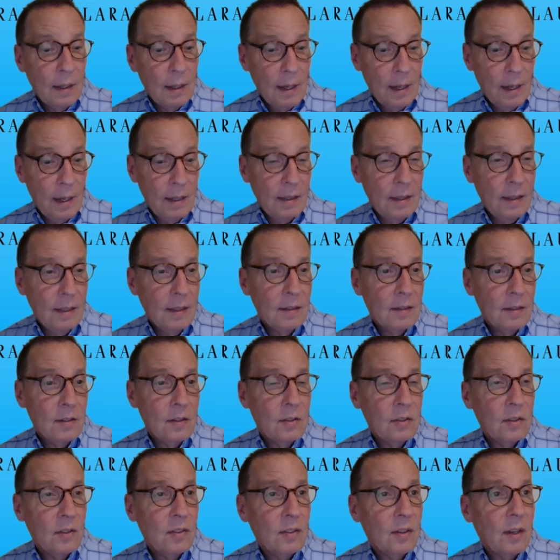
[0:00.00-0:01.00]
and the
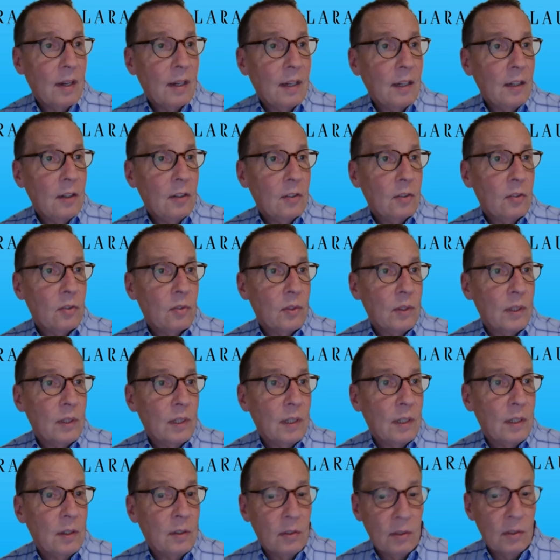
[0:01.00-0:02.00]
interior design
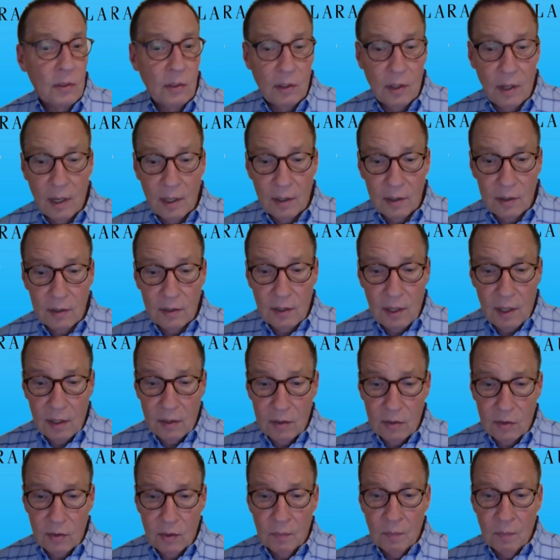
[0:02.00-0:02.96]
industry here in the United States